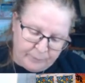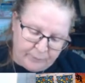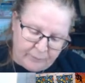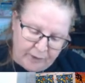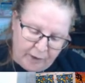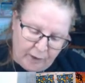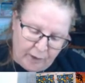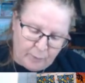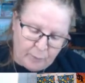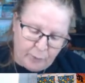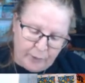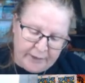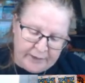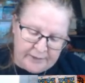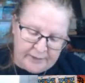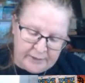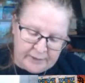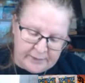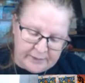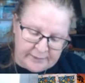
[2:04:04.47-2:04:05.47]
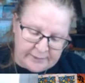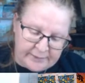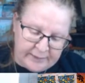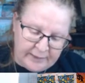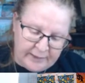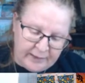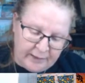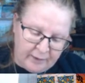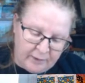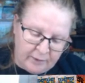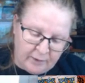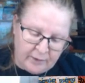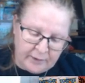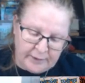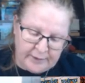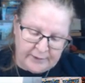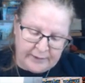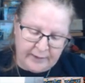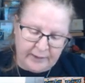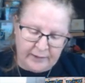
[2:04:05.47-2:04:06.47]
I'm waiting to see how long it
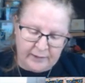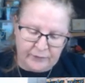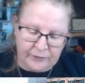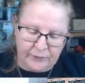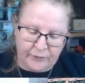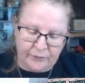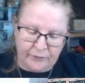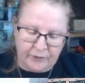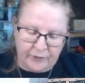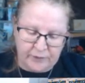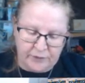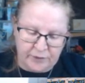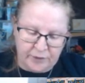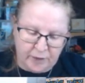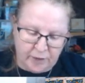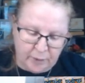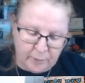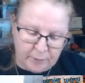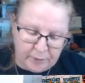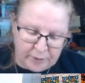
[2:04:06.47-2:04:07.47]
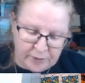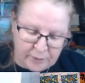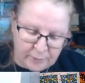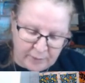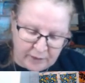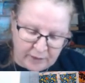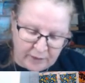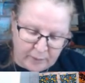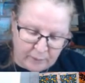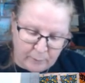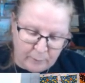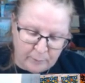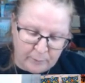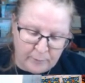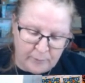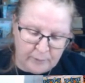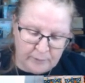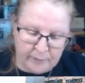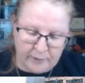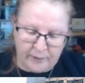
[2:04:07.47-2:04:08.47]
takes for Flosstober to become
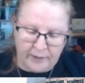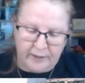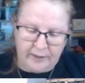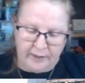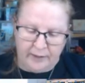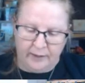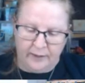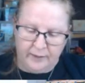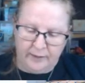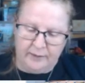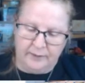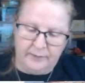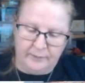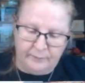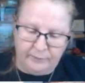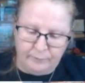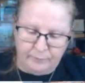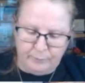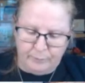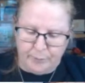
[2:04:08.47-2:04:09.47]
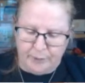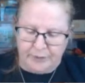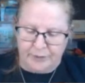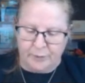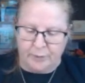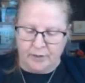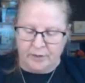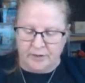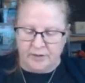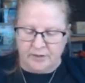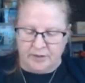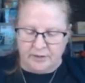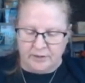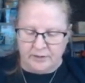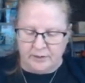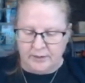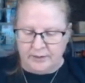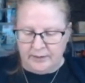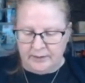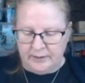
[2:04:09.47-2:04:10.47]
a buzzword on
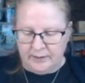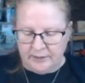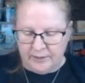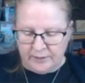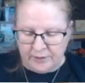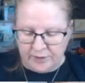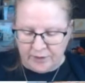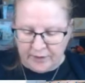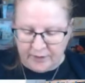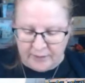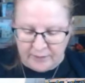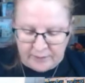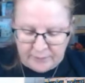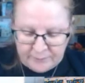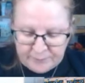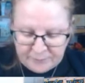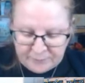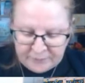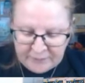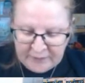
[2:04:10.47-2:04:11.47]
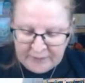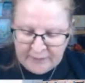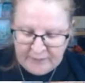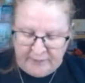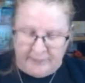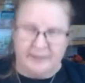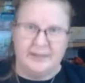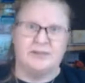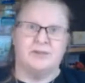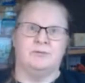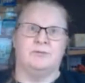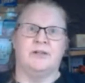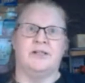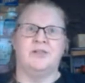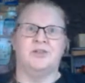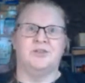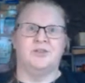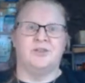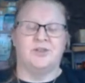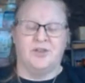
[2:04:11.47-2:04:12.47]
the internet. That's a
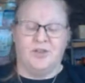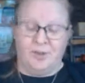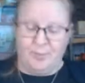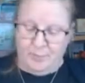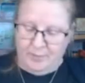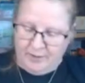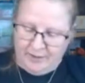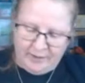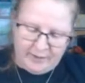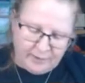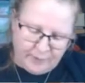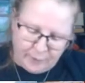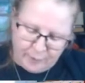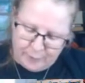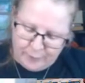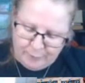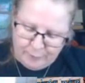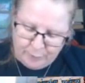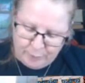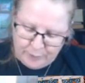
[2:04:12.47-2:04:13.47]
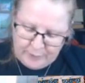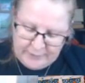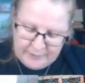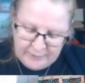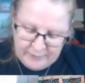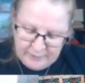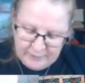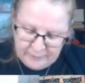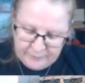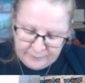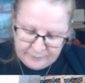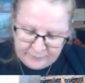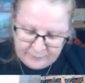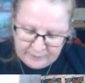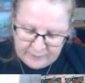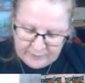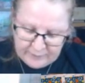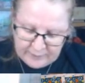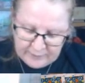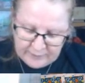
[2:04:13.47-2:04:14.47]
Rachel term. I thought it was brilliant.
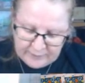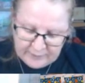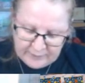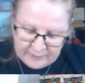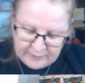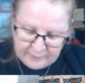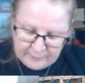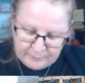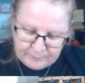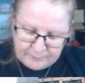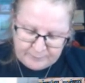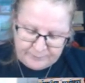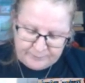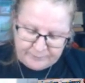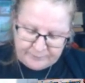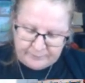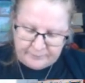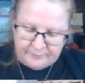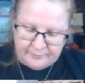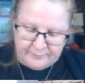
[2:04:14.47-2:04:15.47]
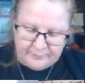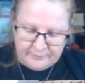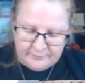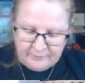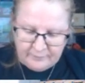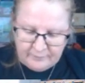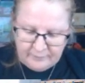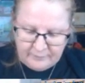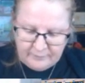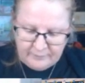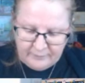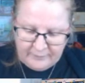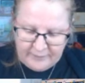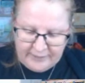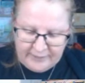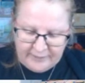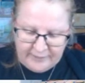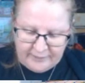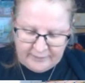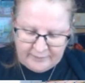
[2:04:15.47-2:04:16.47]

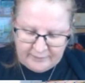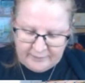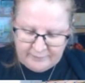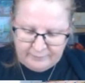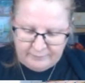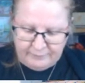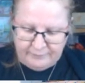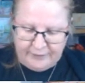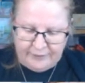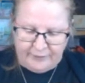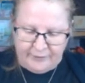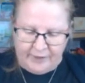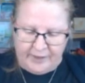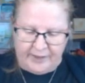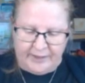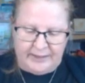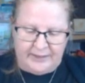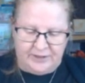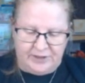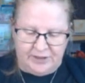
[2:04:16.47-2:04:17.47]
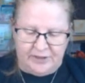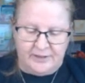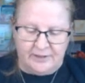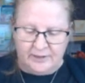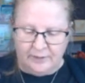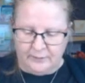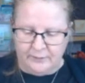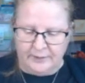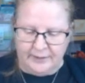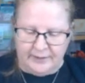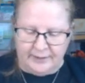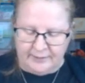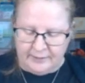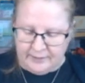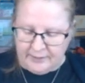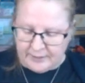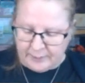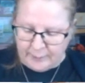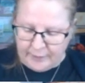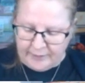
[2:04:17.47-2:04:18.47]
Yeah, very, very catchy. So
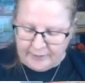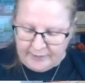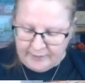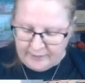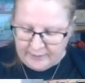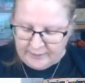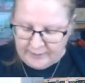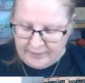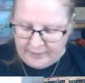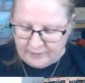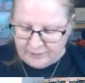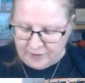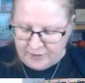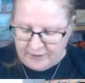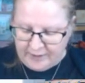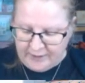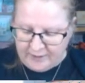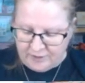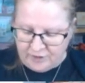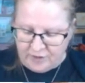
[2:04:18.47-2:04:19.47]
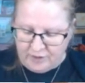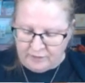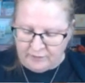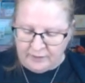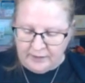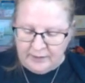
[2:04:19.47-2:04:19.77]
that's why I think it'll actually catch on.